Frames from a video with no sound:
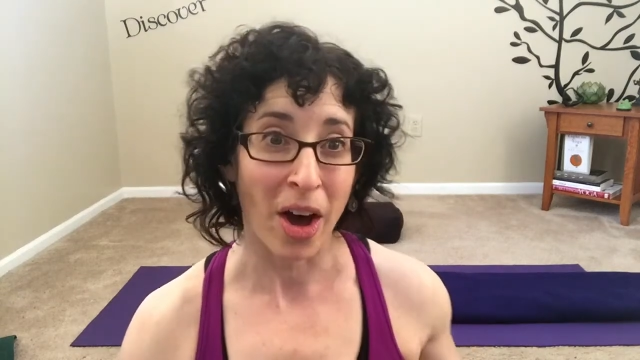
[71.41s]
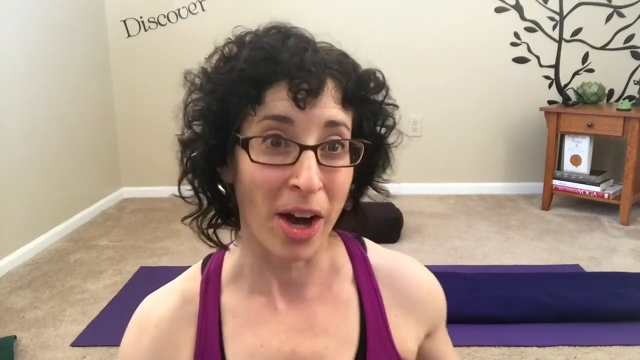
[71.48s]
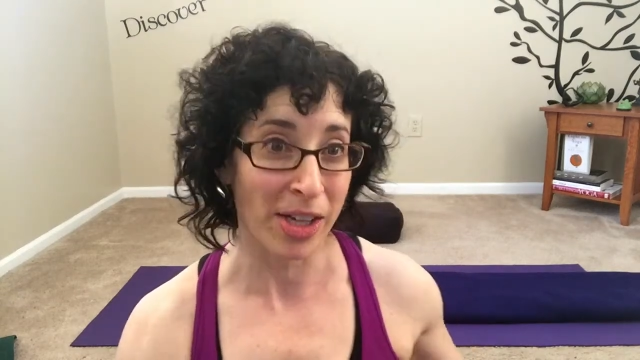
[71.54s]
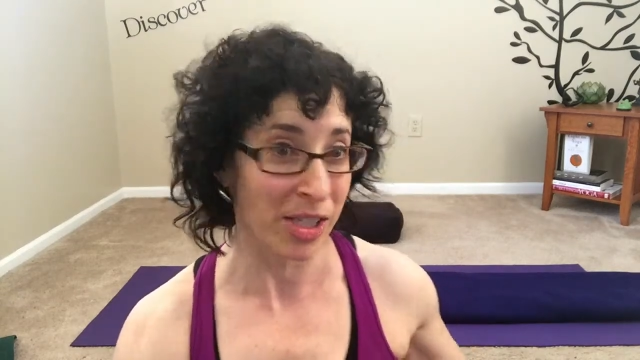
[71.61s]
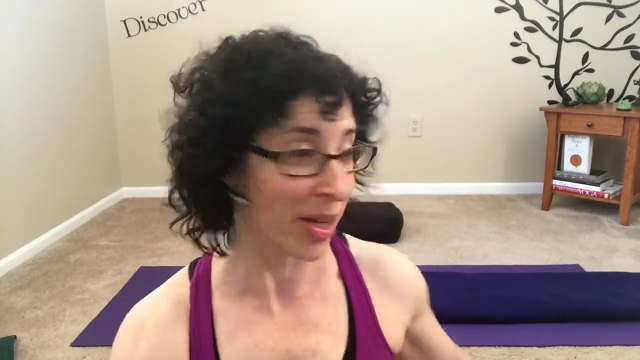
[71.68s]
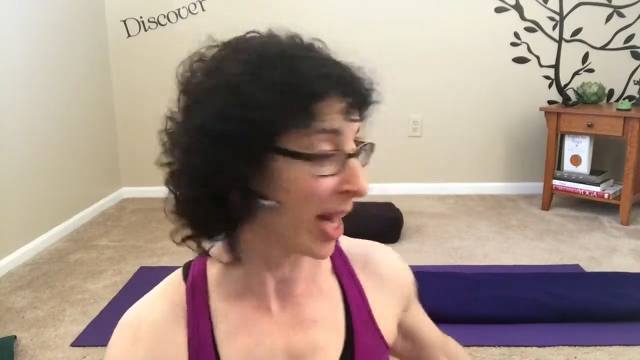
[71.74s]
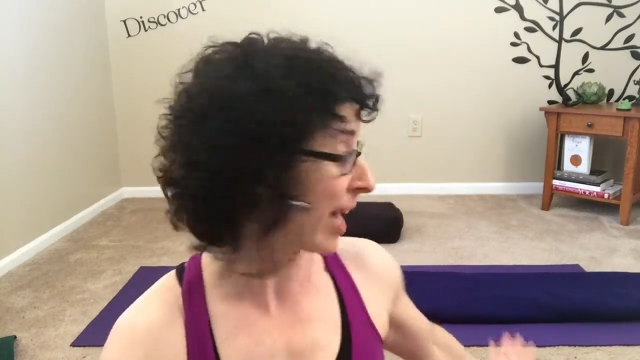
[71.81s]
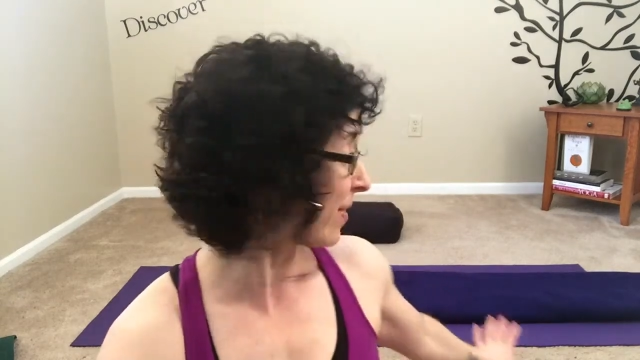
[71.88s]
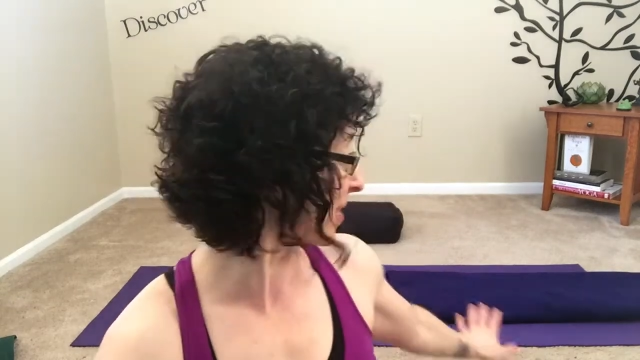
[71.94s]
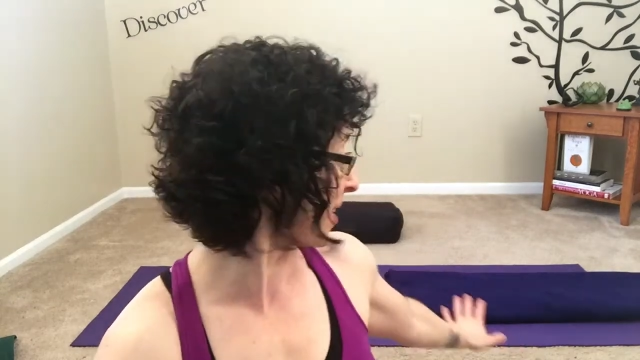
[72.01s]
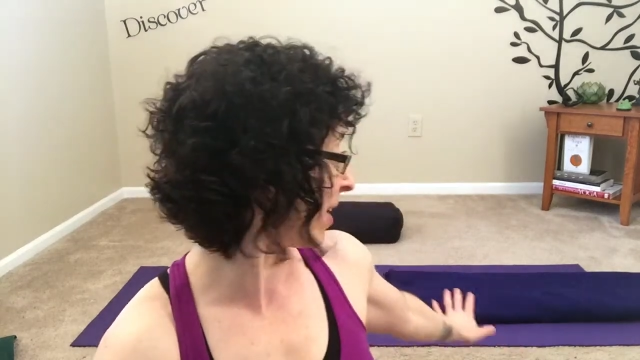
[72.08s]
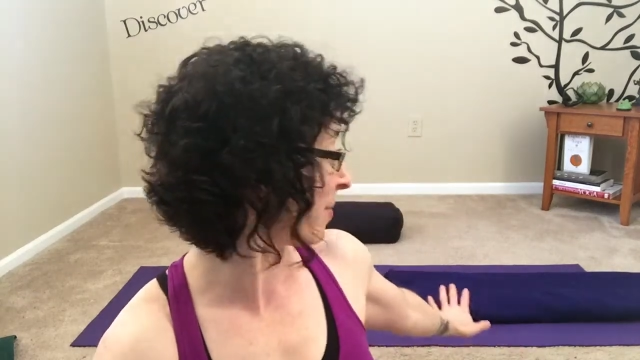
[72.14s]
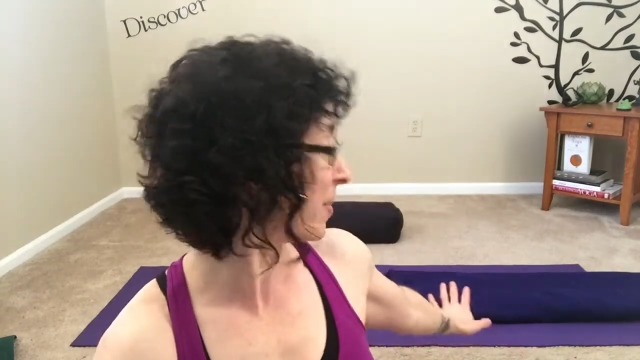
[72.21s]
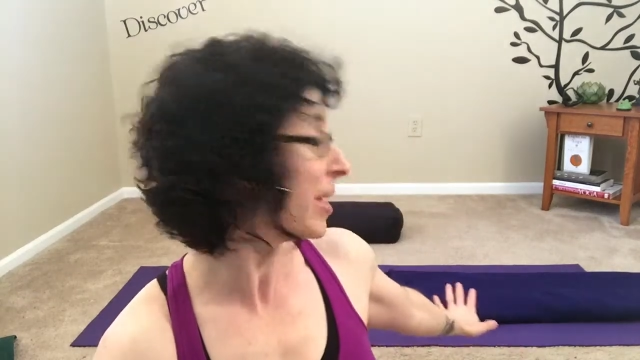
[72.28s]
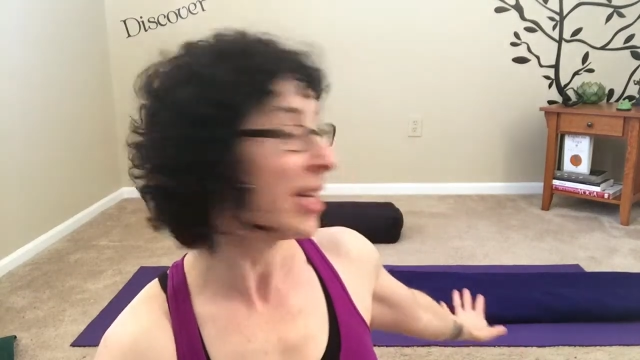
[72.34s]
Also, I
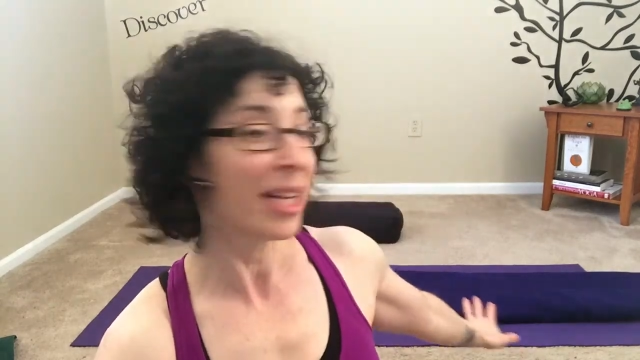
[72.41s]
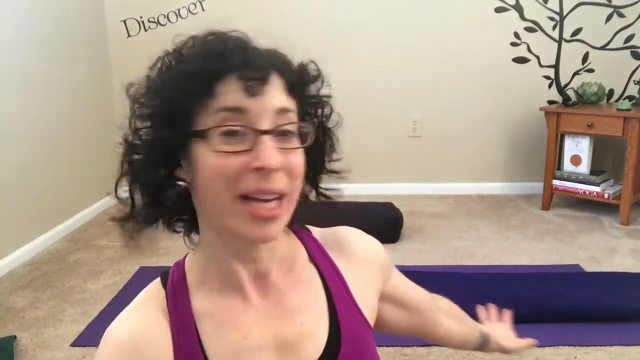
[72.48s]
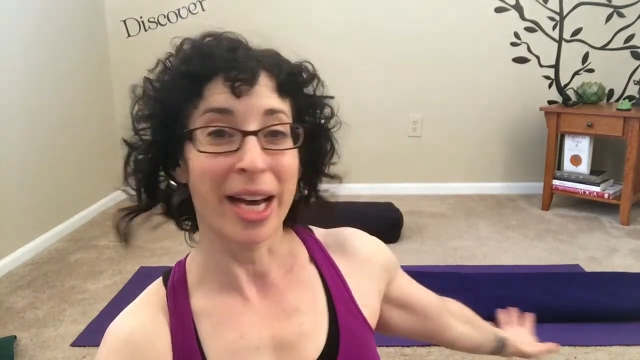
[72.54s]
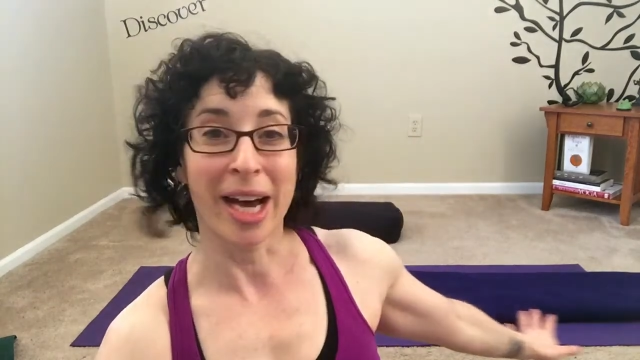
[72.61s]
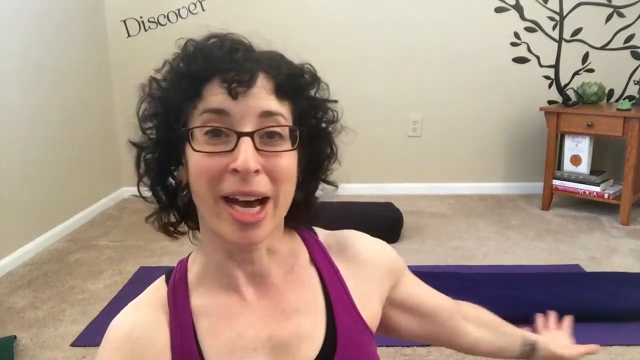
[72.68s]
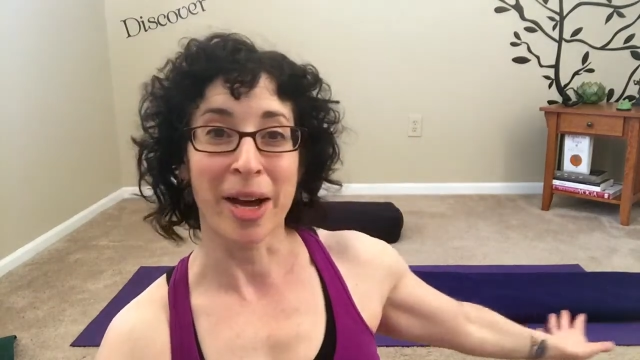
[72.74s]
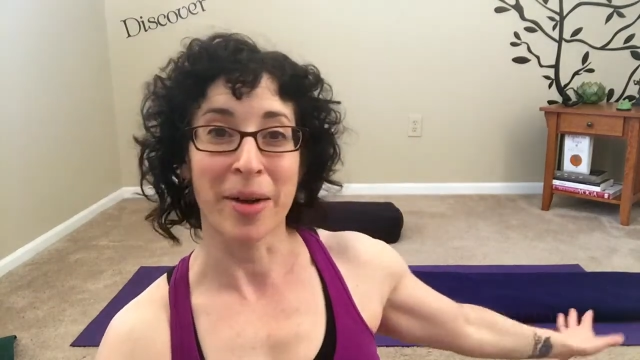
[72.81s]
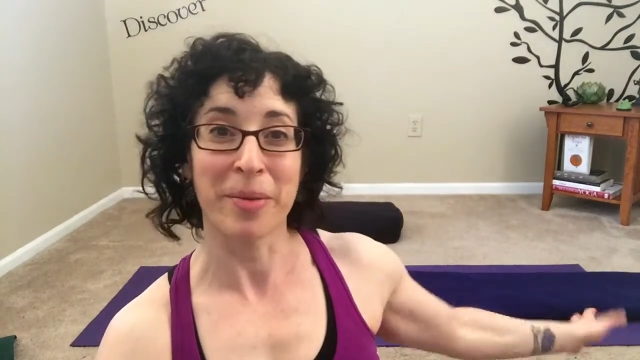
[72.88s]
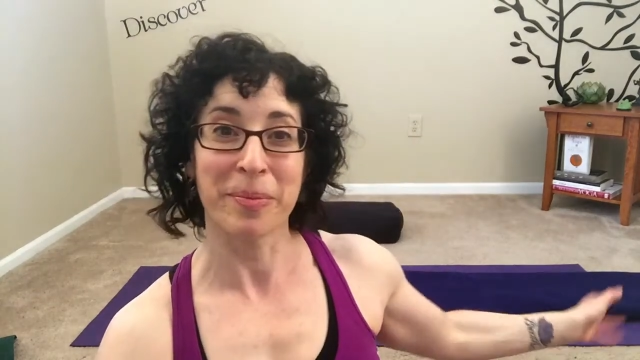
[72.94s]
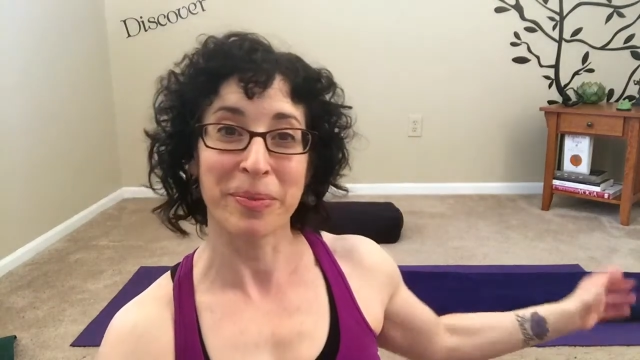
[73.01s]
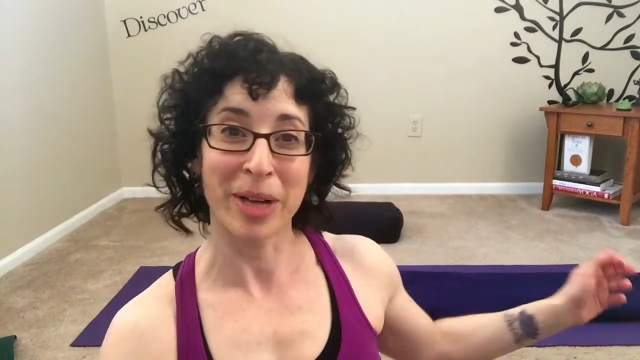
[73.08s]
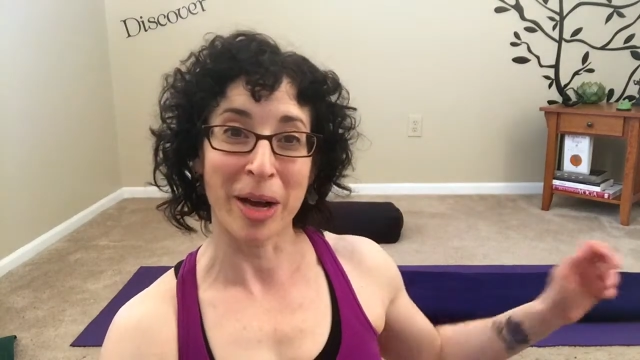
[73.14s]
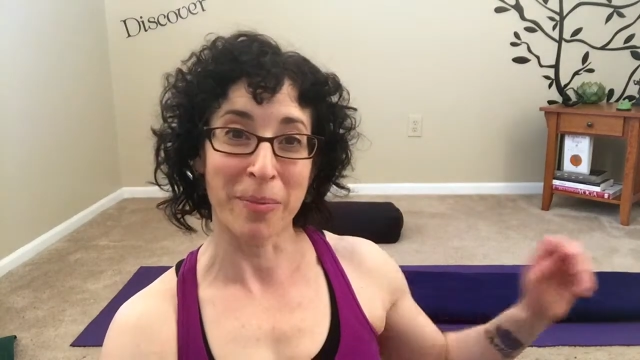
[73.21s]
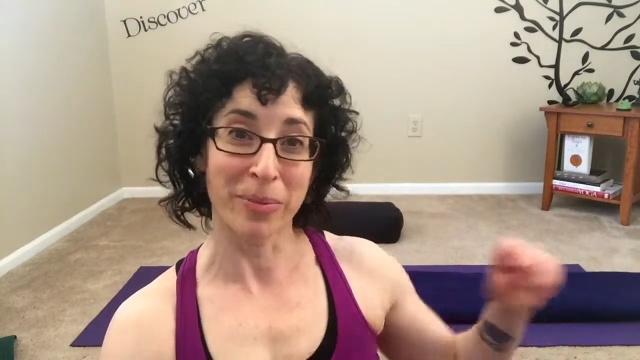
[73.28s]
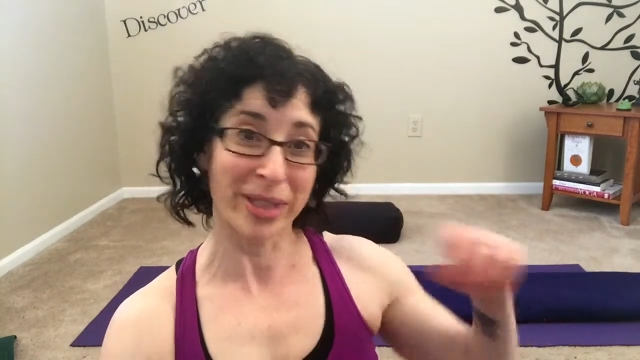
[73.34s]
have
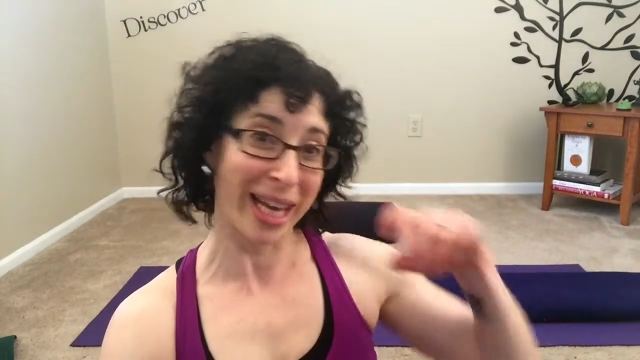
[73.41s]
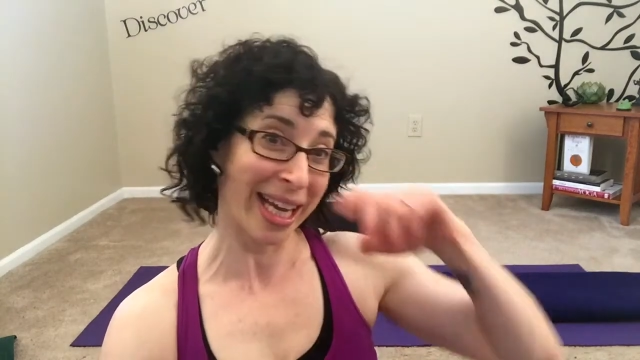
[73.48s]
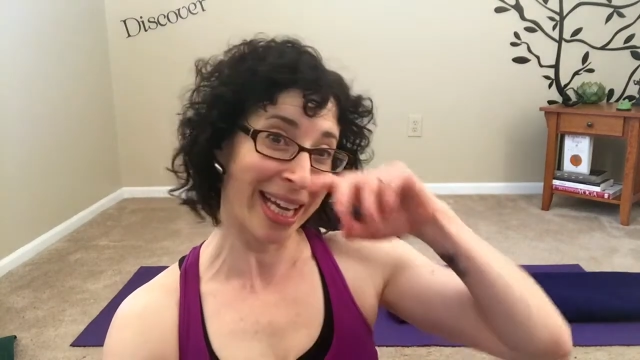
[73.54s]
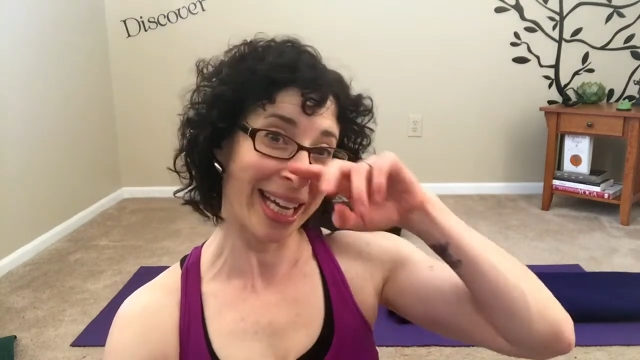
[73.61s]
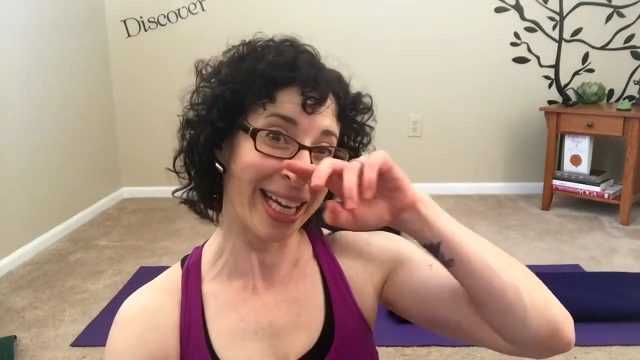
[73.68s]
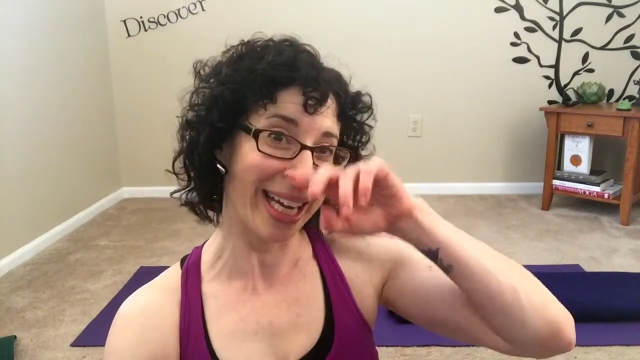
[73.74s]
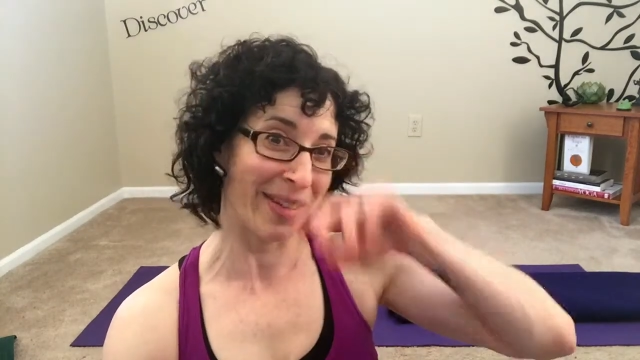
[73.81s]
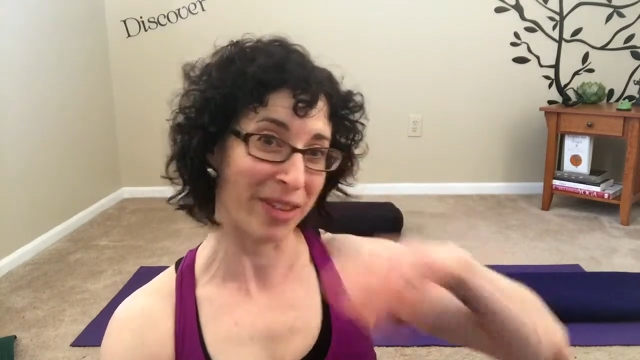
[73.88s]
a blanket,